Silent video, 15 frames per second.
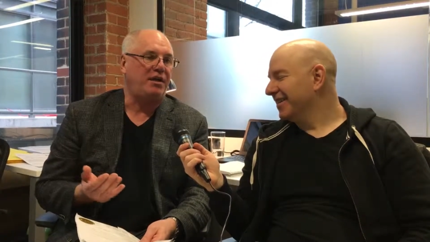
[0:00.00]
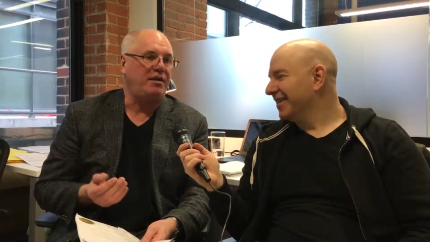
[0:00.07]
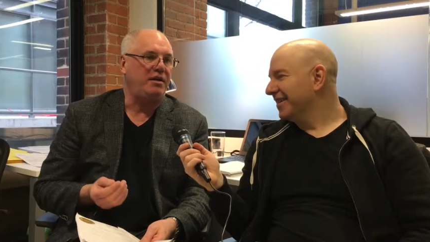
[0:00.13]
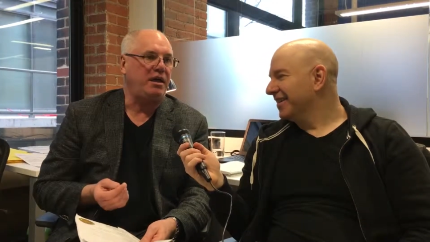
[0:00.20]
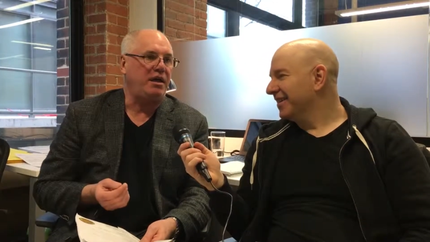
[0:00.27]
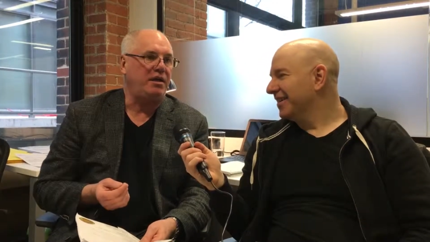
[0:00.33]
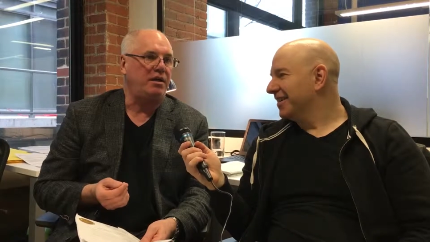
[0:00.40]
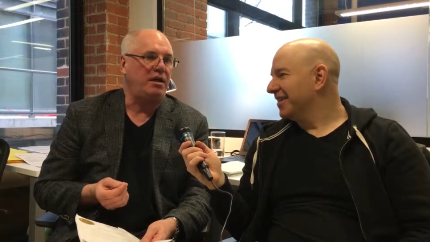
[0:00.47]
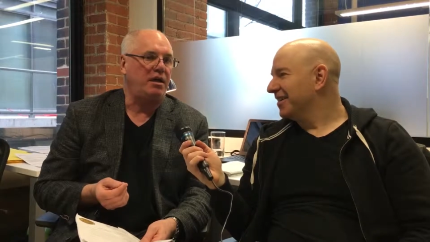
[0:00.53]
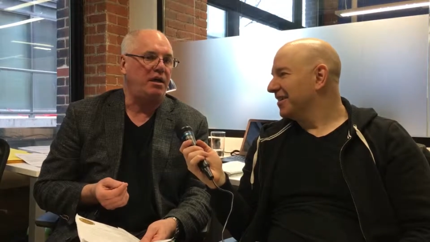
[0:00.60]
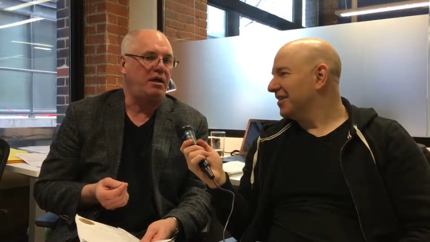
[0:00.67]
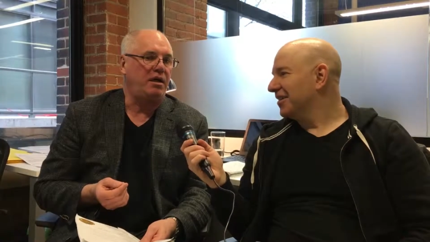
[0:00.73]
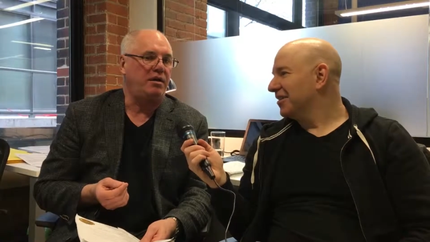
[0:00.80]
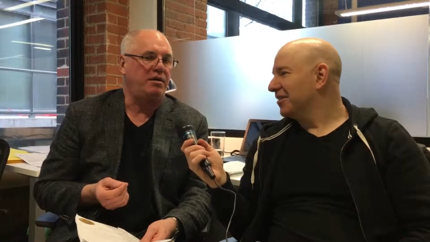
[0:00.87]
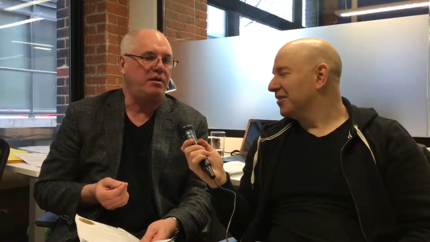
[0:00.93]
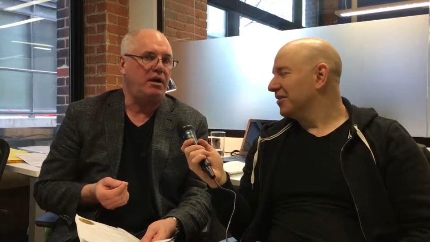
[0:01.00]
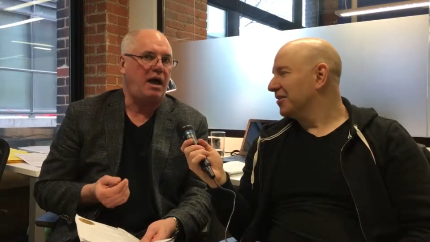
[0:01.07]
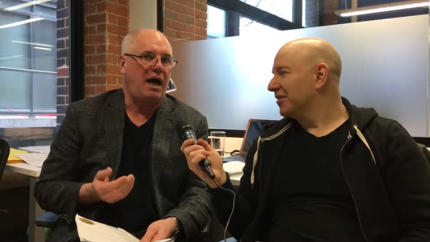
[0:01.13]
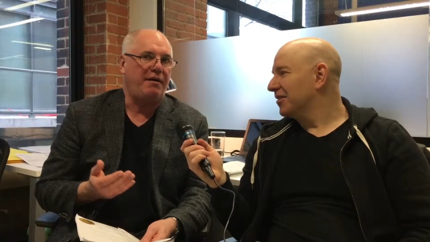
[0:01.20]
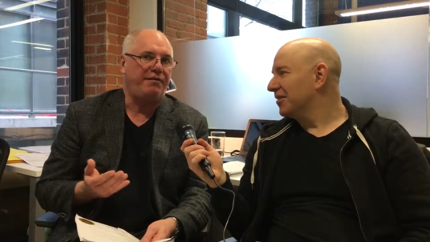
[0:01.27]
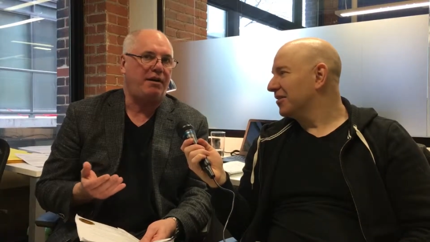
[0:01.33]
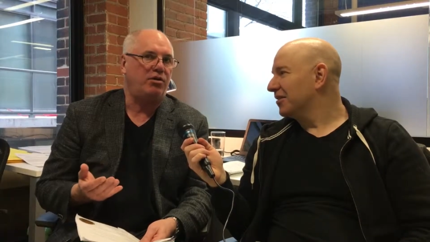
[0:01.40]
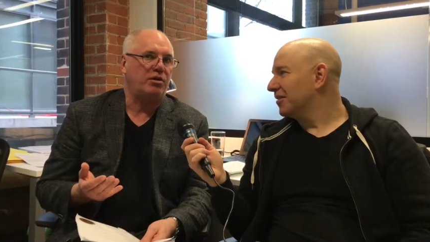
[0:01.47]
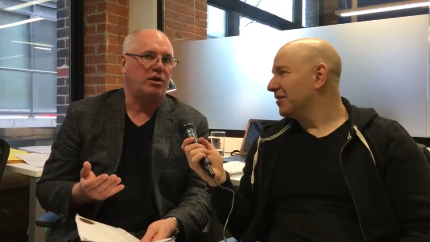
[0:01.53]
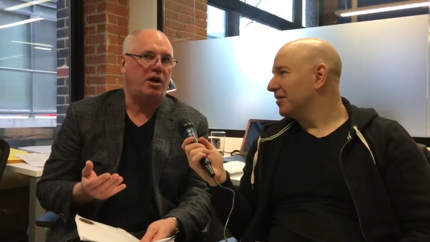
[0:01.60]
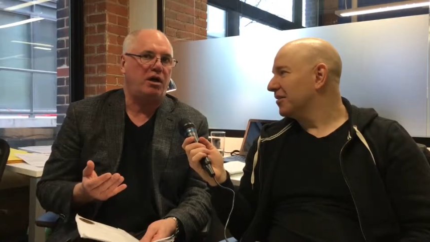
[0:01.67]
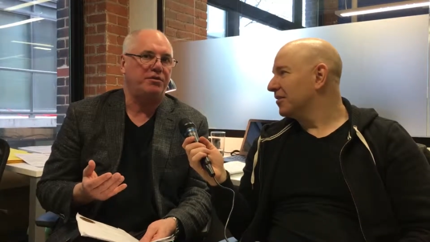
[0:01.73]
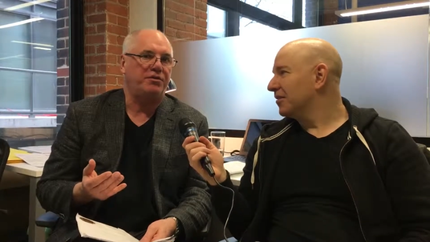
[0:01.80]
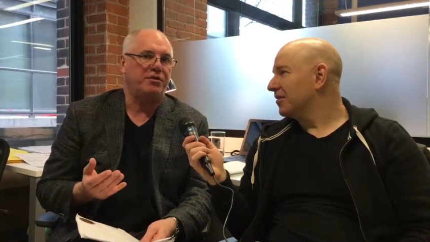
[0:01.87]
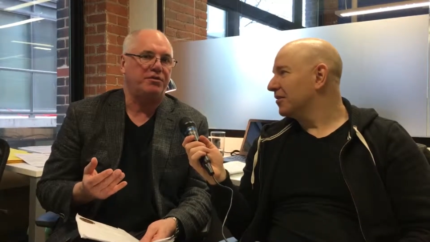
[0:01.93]
Speaker 1: in a half-hour
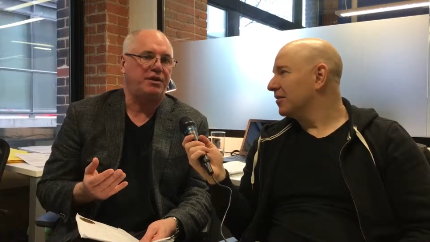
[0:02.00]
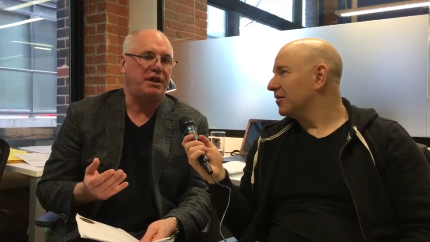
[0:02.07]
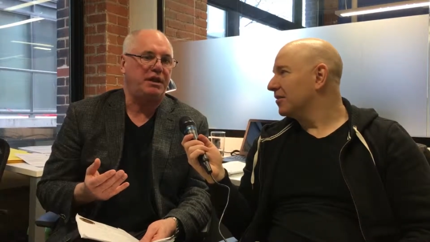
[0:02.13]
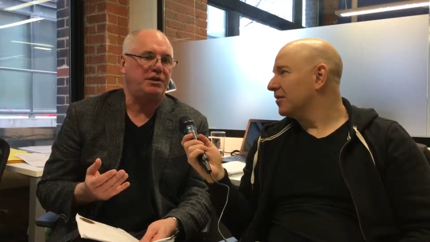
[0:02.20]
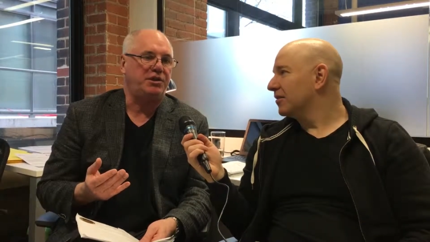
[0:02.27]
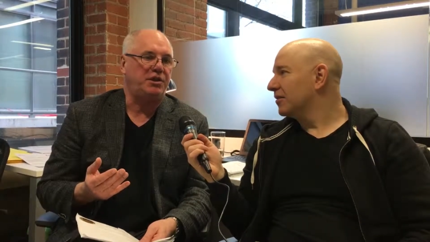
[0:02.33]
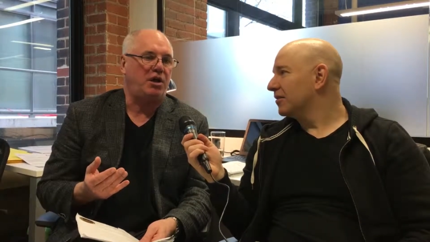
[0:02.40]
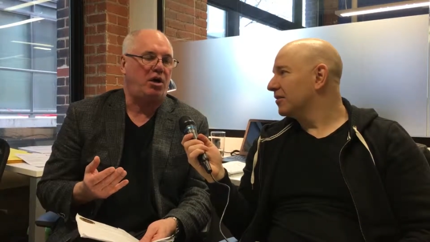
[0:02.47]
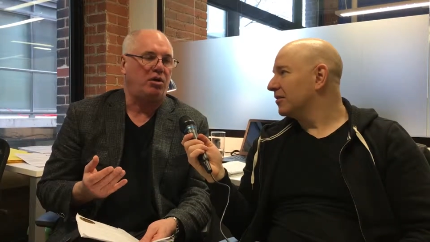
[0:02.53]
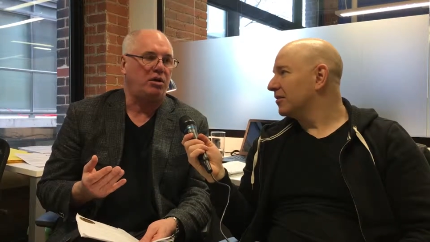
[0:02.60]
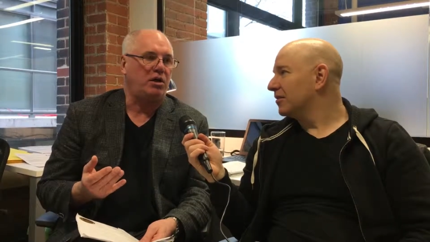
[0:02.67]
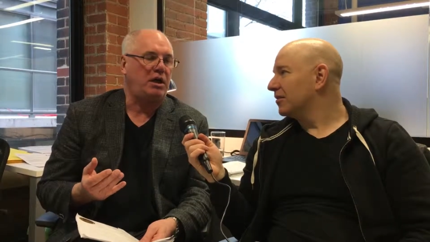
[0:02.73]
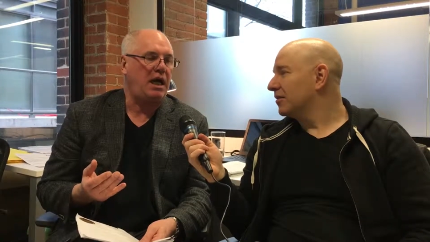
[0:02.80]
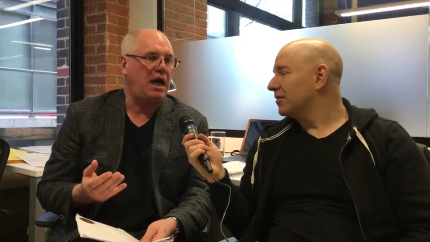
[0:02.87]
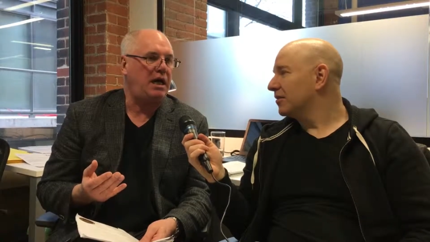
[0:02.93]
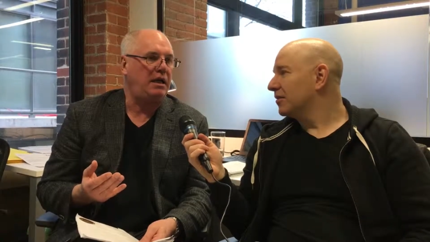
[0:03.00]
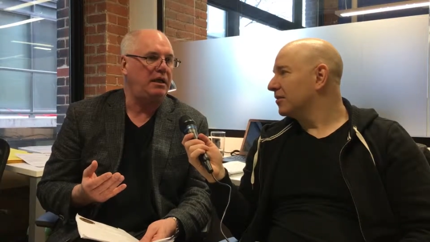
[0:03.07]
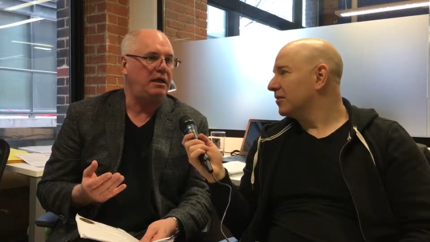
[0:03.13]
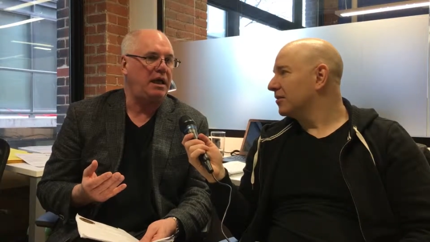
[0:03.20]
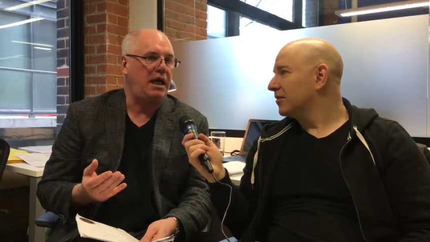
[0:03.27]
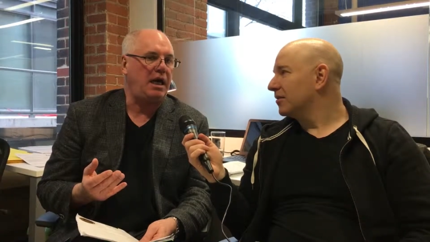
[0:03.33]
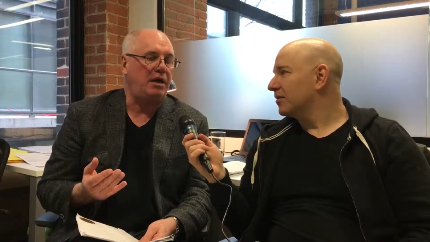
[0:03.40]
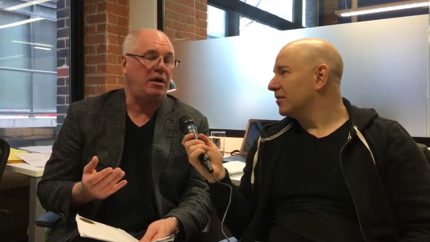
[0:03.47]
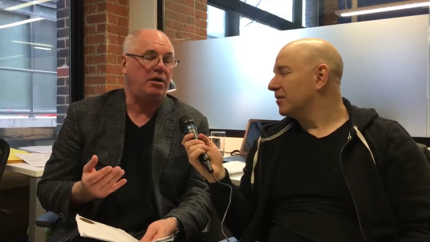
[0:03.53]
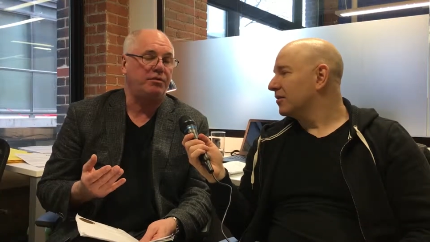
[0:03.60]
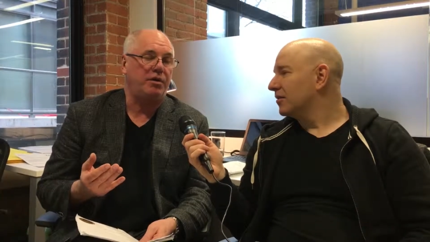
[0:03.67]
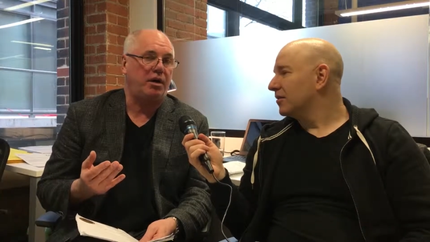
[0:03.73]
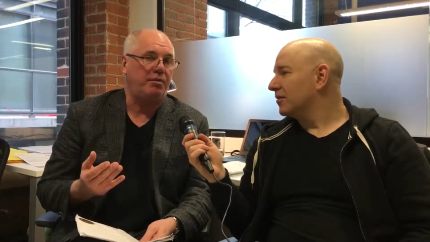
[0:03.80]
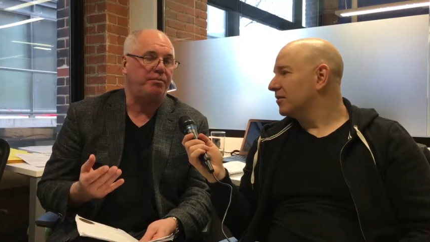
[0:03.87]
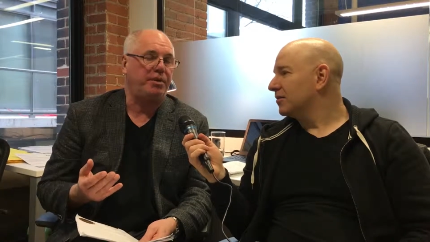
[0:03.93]
consultation, I'll look at it and
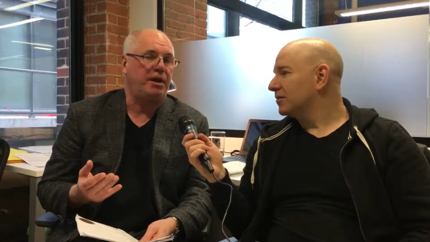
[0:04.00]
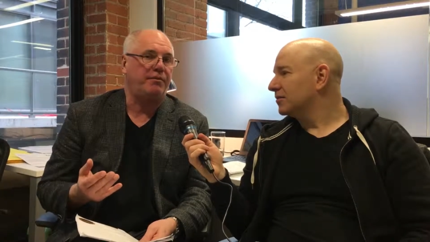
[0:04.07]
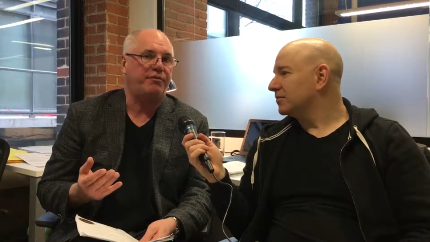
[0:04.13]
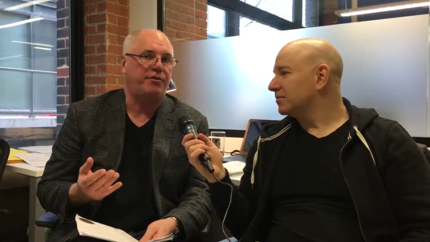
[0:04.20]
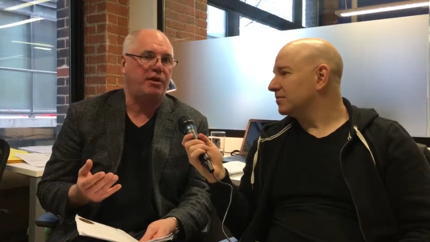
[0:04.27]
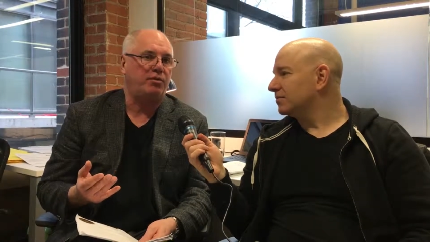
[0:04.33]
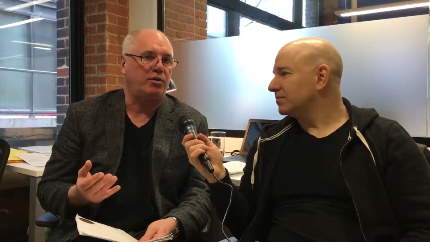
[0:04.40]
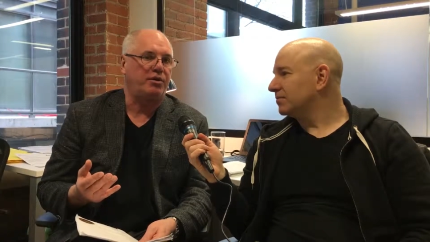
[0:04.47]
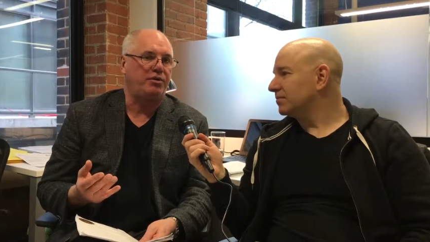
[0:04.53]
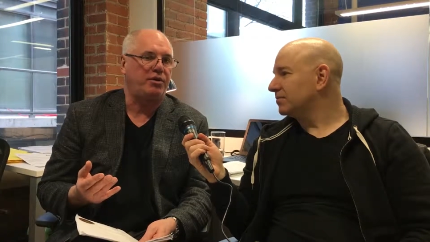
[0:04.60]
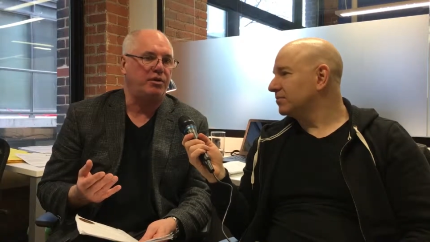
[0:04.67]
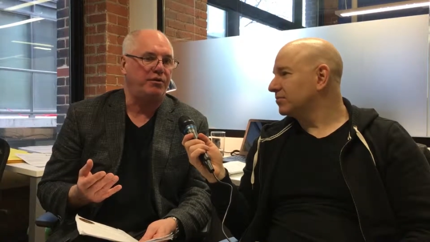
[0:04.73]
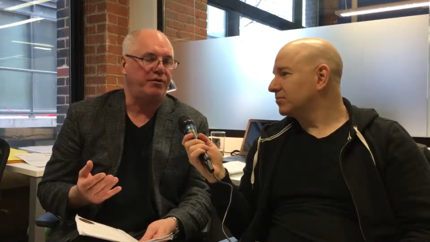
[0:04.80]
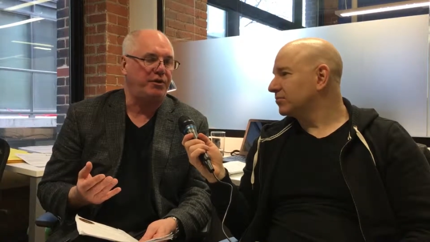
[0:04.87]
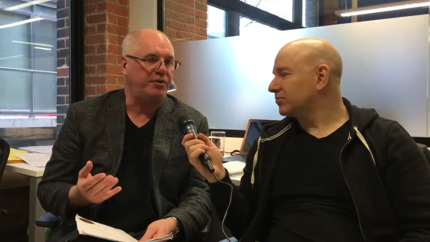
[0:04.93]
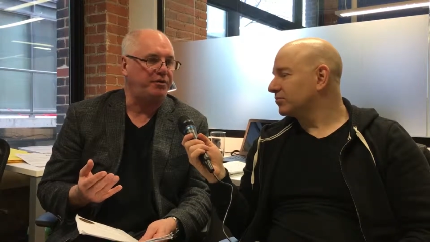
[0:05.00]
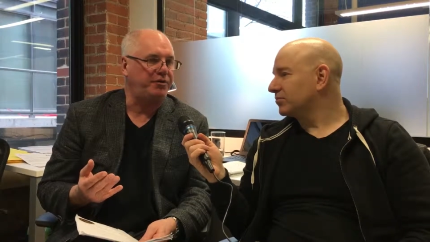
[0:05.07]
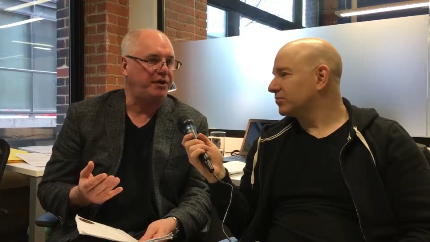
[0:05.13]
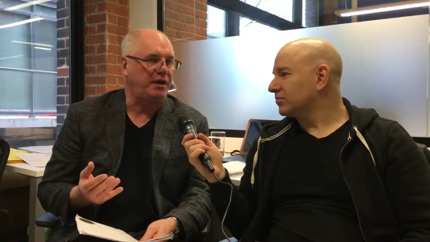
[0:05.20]
I'll be upfront with you. If there's